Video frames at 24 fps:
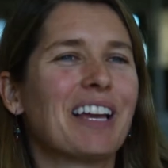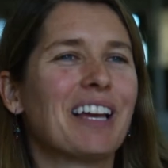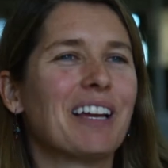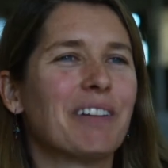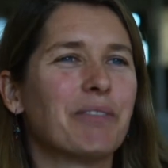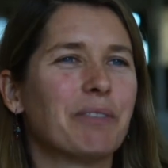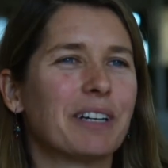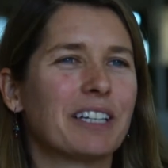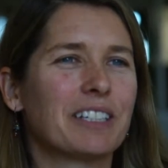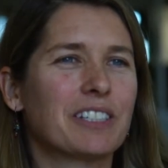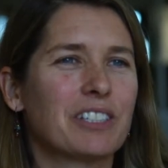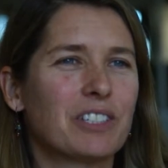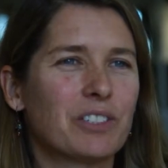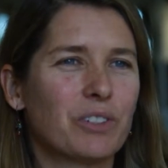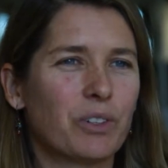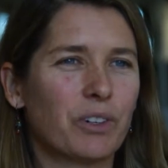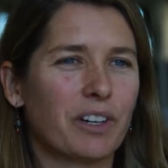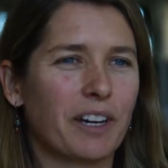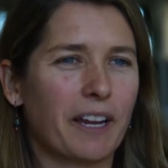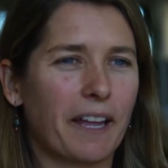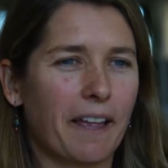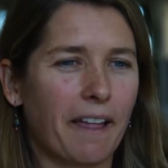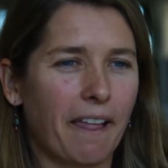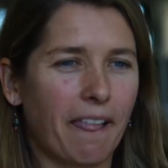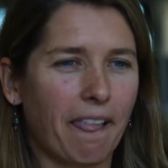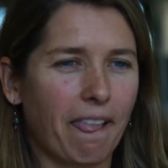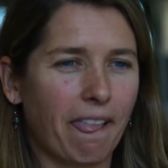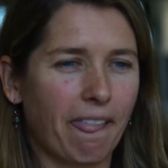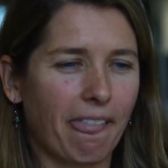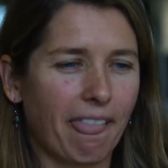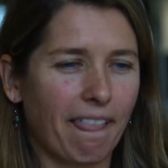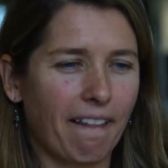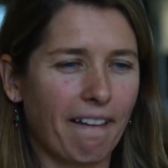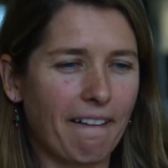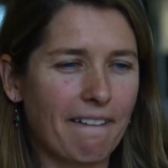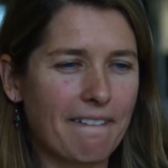My story
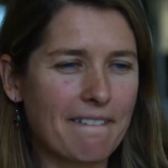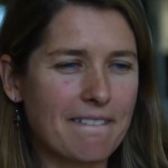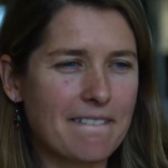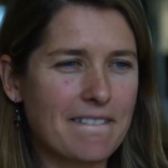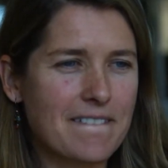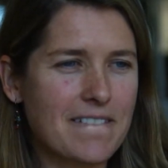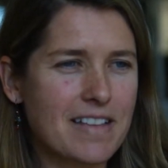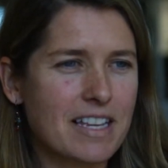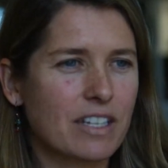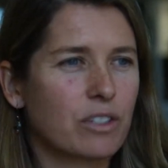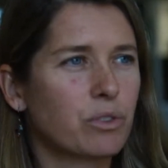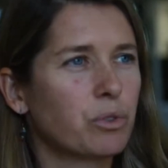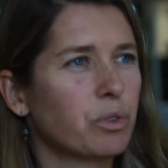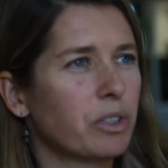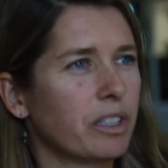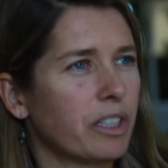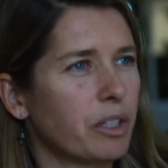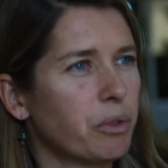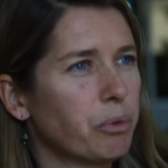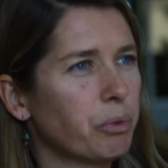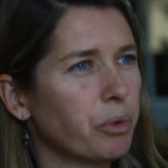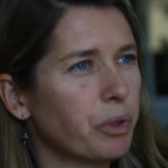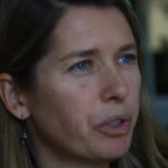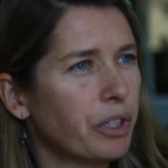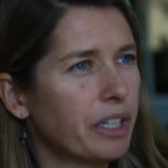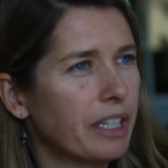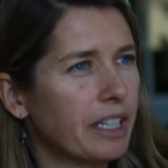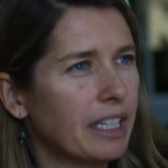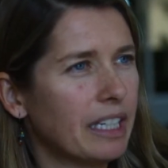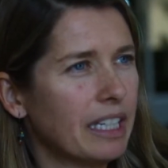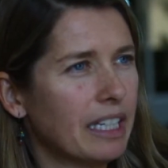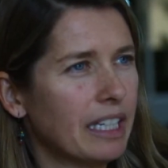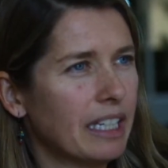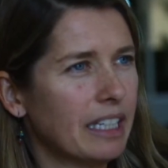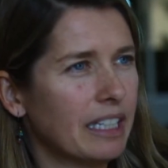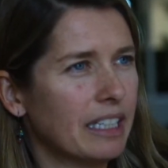uh, is really rooted
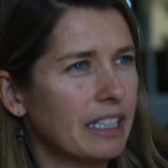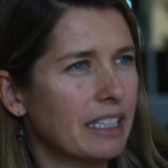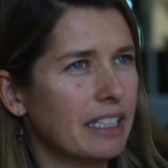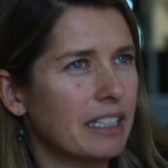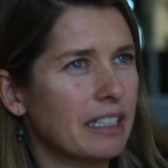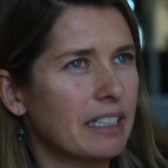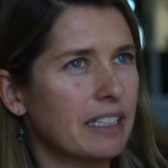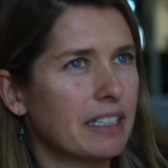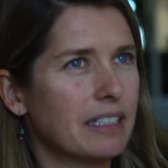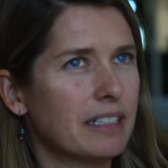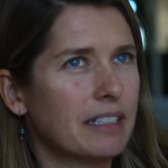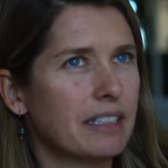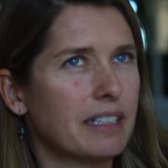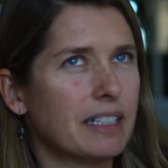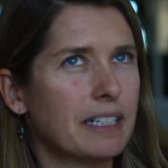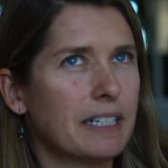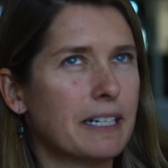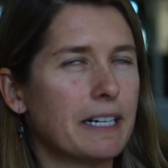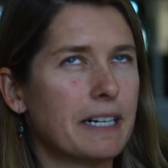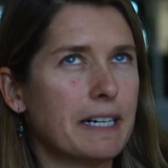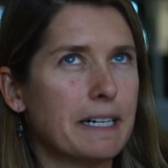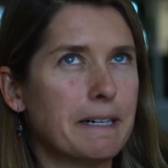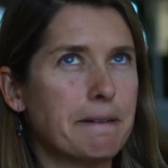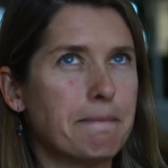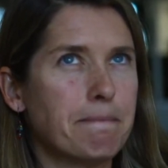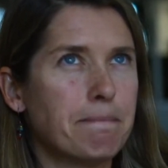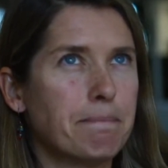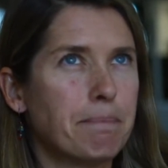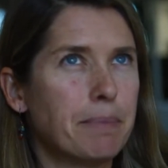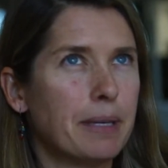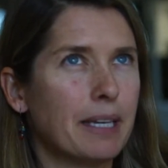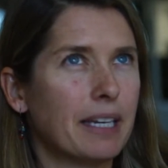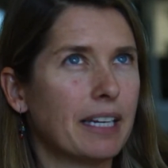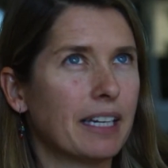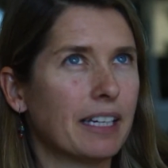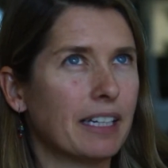in um,
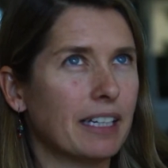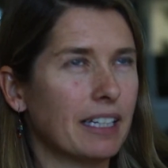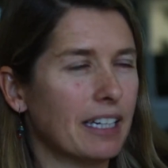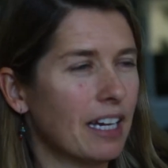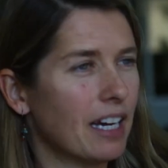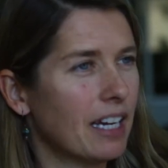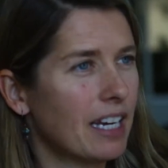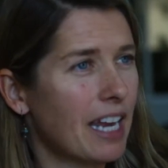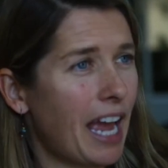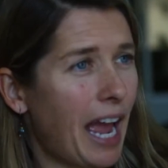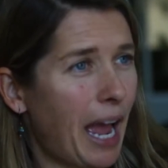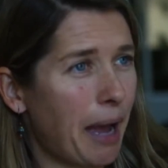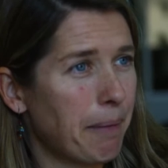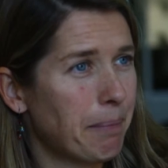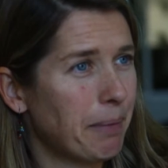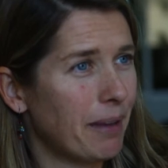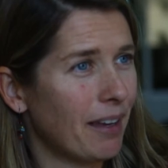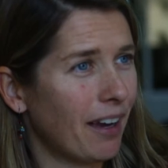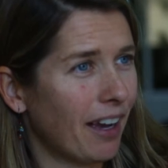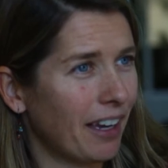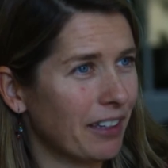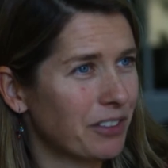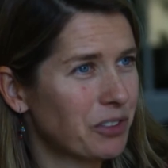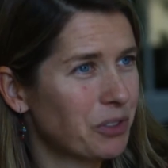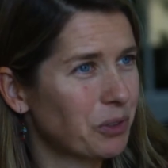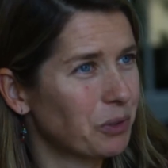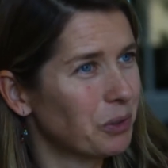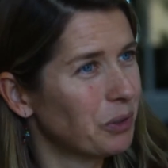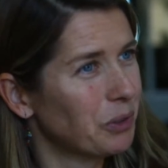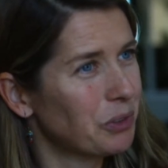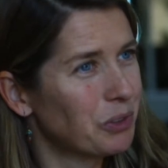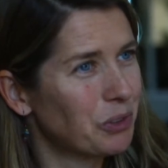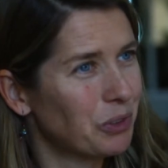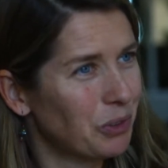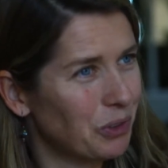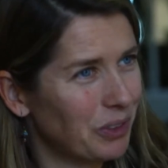being an unhappy high school
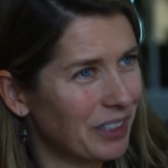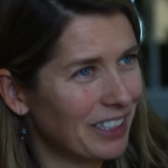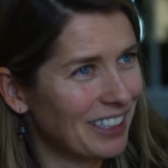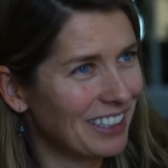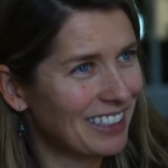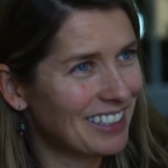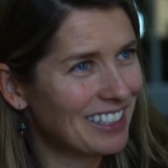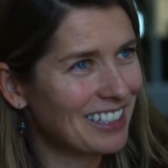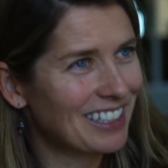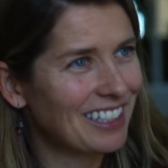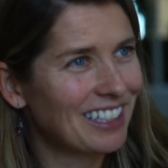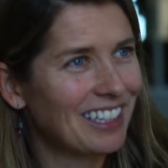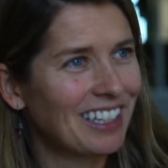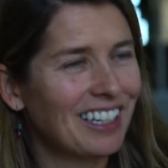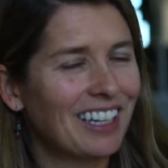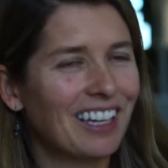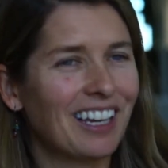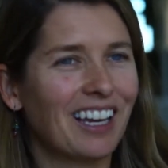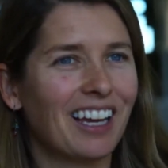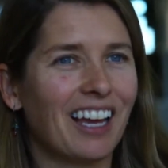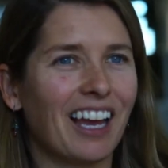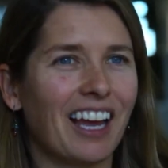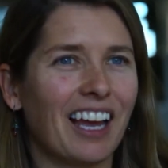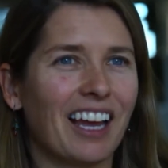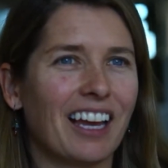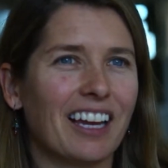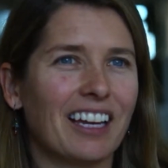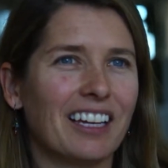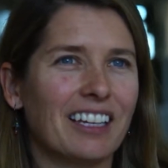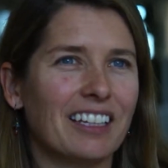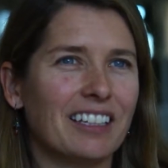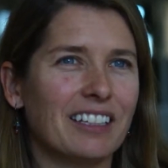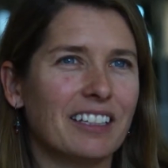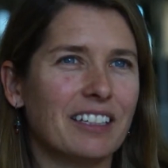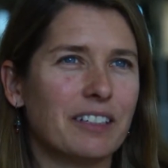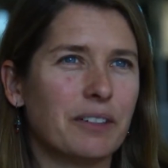student.
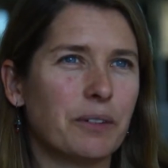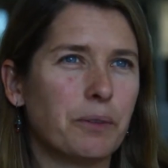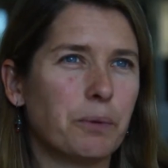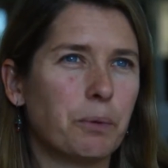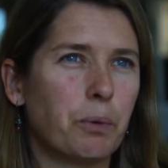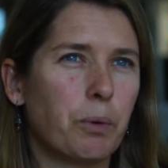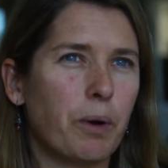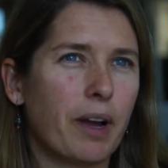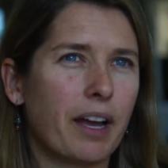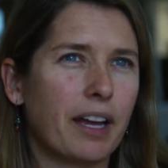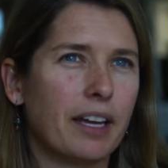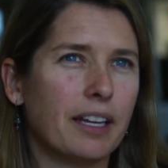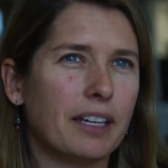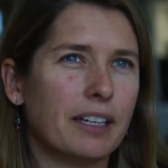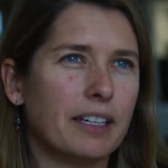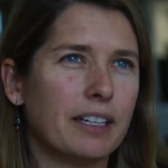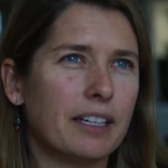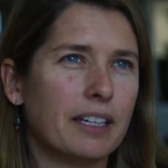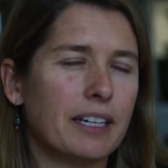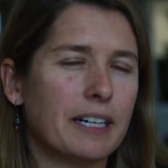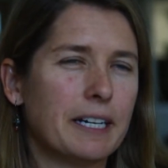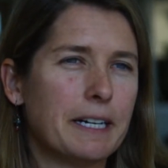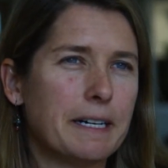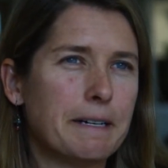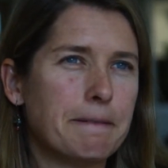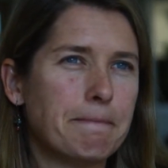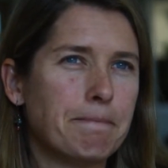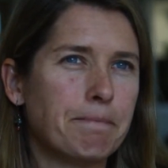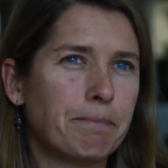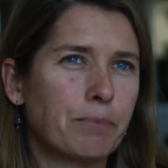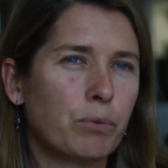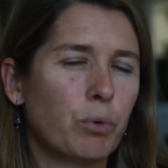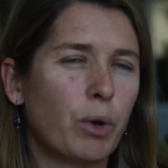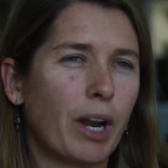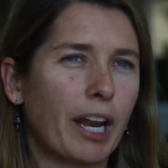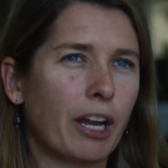And when um,
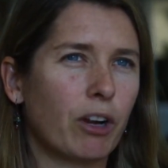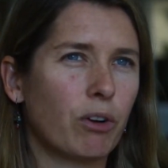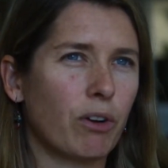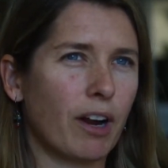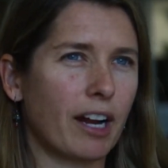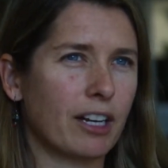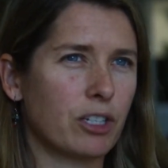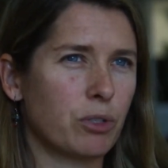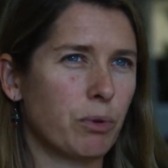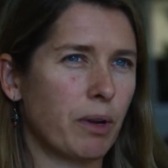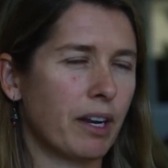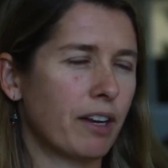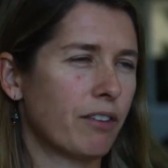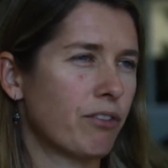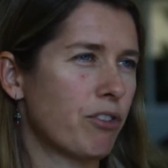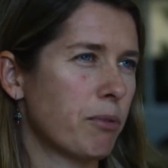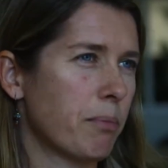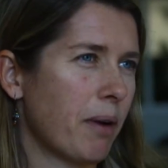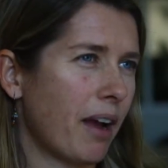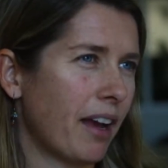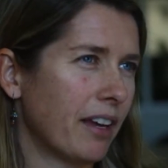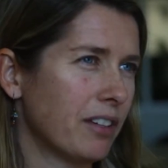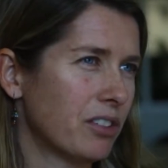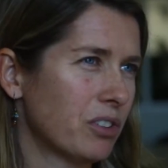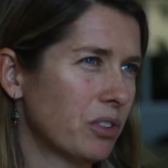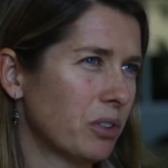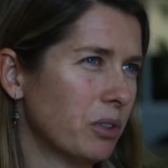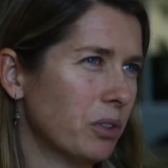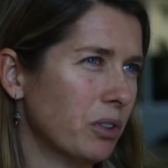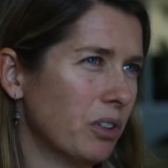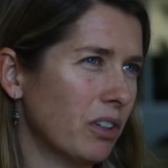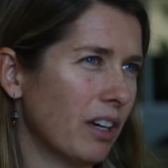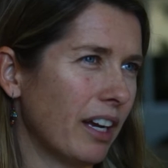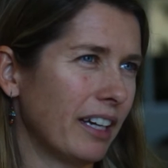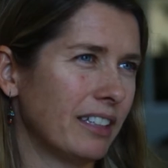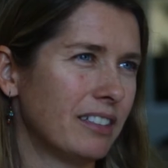when I graduated from high school,
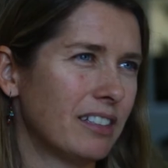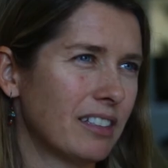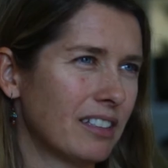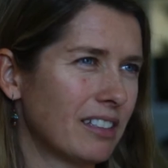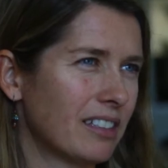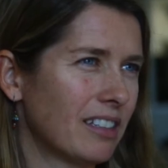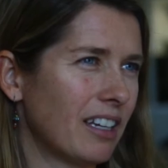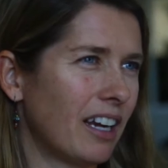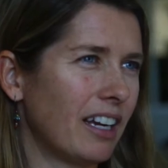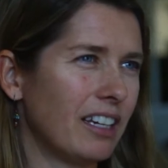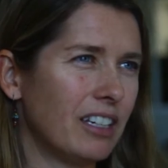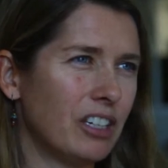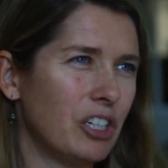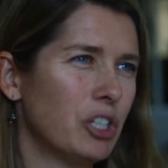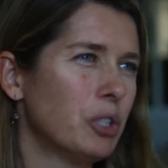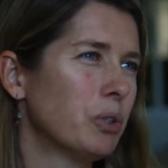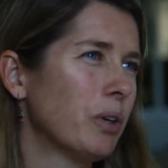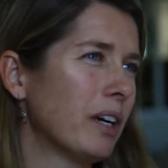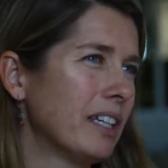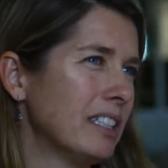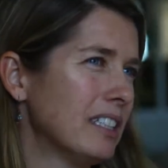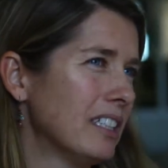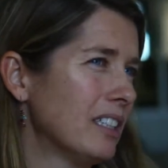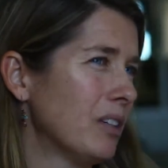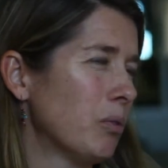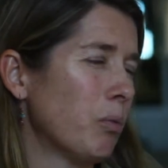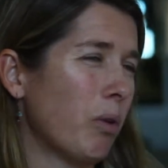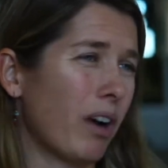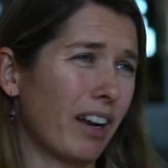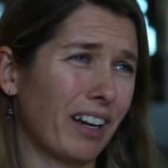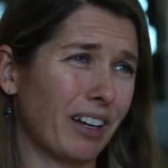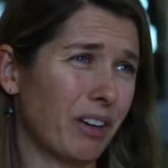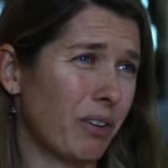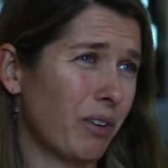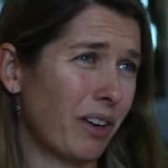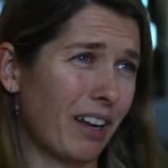I just I knew I didn't want
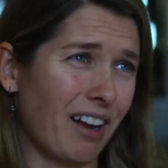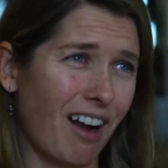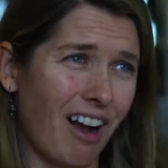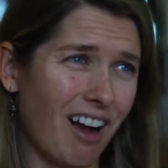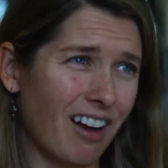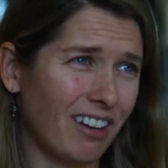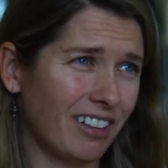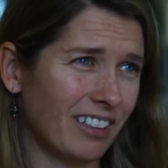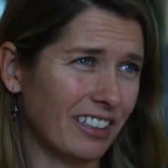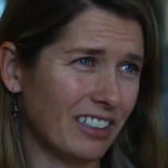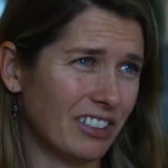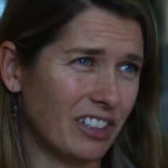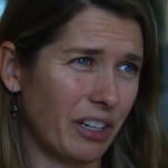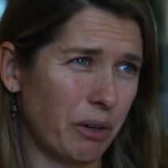to go to college.